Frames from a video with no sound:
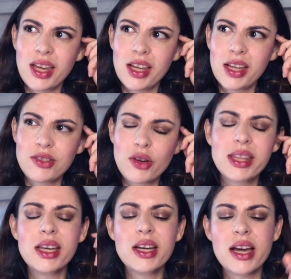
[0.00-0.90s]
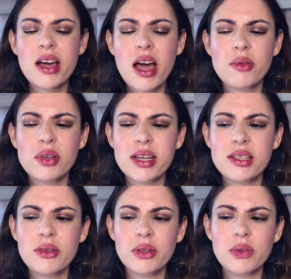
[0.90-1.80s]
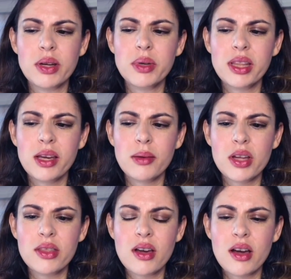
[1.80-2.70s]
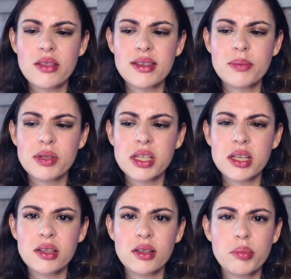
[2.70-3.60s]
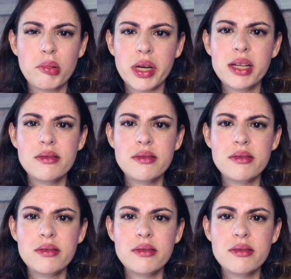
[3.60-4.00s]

so I think I would tend to agree with him on this particular point.